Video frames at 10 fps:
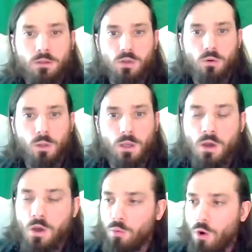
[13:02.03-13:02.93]
Yeah,
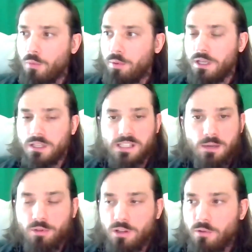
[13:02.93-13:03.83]
totally. What would
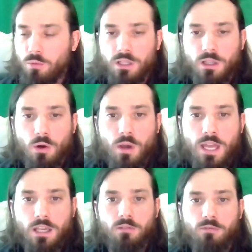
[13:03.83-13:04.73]
be an example of a
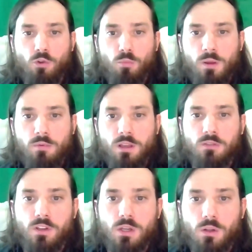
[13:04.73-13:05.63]
really low hanging fruit?
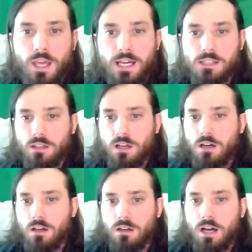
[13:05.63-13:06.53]
Maybe a vehicle that
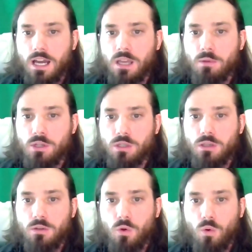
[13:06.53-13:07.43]
has a lot high
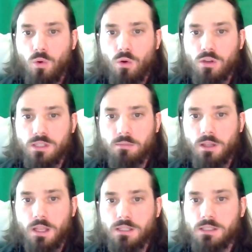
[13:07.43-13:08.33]
emission,
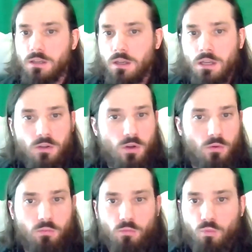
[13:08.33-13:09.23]
or something that's,
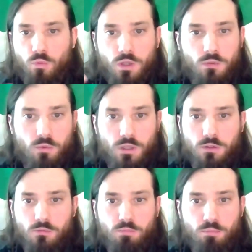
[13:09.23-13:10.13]
you know,
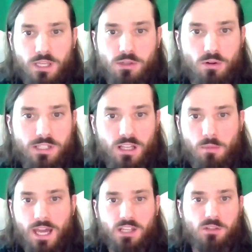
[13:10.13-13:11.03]
we based
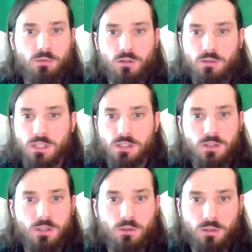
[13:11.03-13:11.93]
on our telematics, we
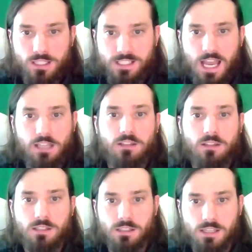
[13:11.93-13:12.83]
use this vehicle
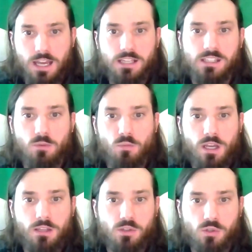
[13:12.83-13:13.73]
exactly this
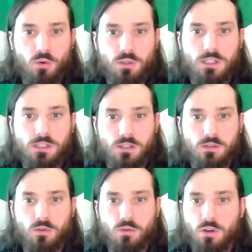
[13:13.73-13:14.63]
exact same way. It's a
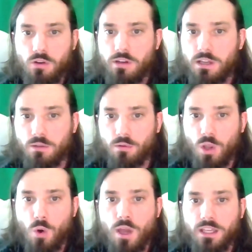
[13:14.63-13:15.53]
short distance, or
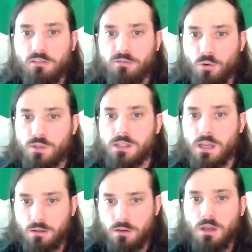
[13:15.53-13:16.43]
any other low hanging
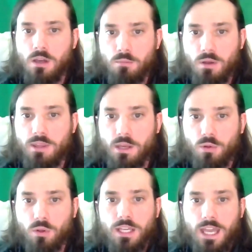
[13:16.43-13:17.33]
fruits that
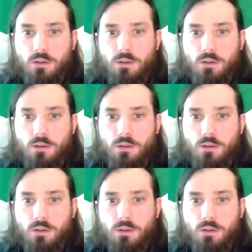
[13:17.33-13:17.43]
maybe they would